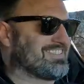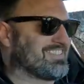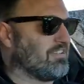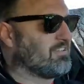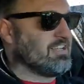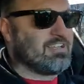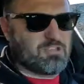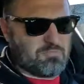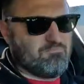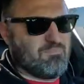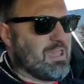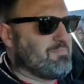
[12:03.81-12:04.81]
So
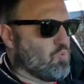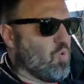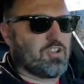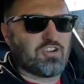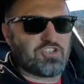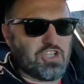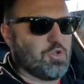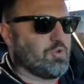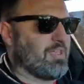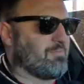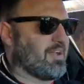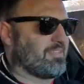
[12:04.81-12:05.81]
maybe one or two,
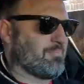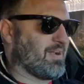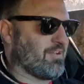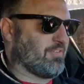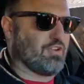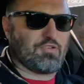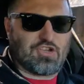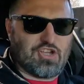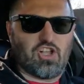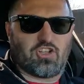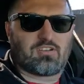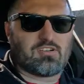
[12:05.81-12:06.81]
and they might have a different
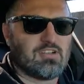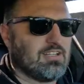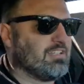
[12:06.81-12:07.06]
color,